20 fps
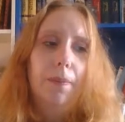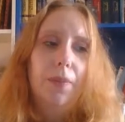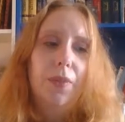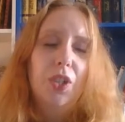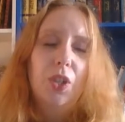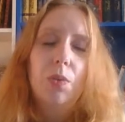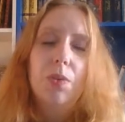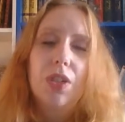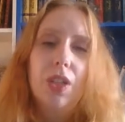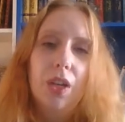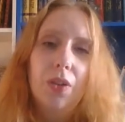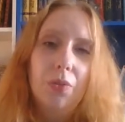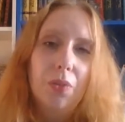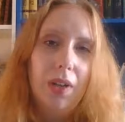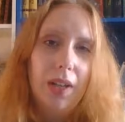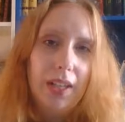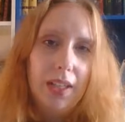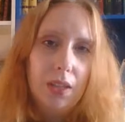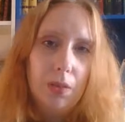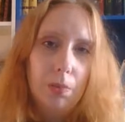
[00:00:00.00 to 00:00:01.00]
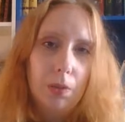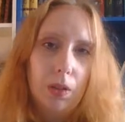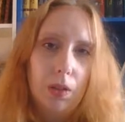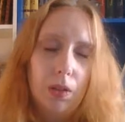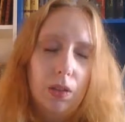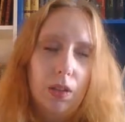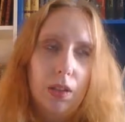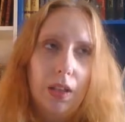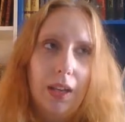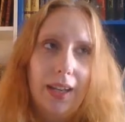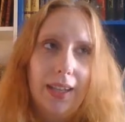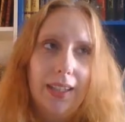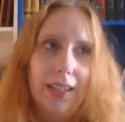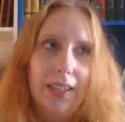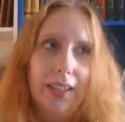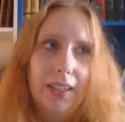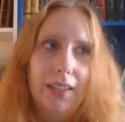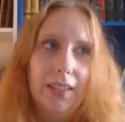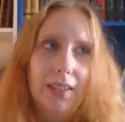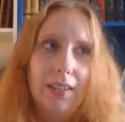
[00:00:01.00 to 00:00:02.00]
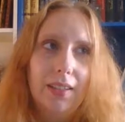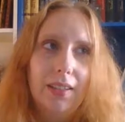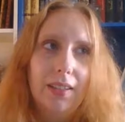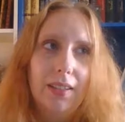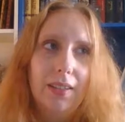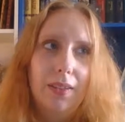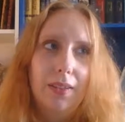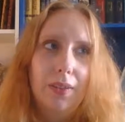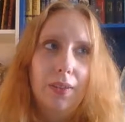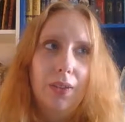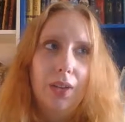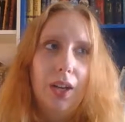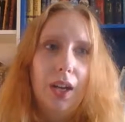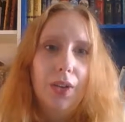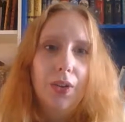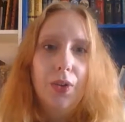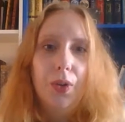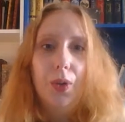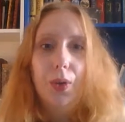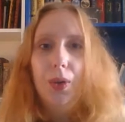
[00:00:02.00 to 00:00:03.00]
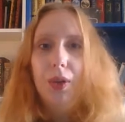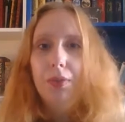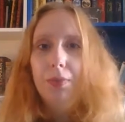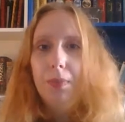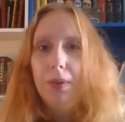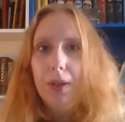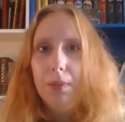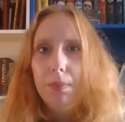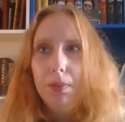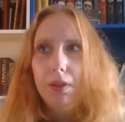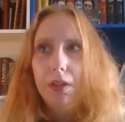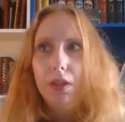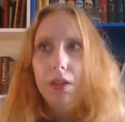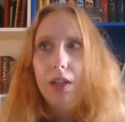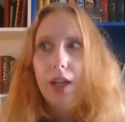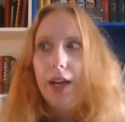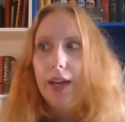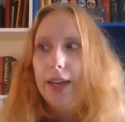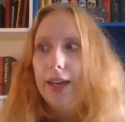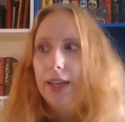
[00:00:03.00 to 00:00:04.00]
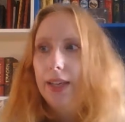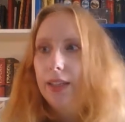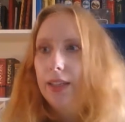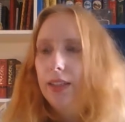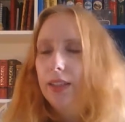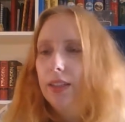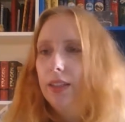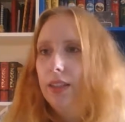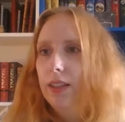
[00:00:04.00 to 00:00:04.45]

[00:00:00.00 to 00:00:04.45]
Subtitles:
she was unrelatable. Like, I don't know, you have people like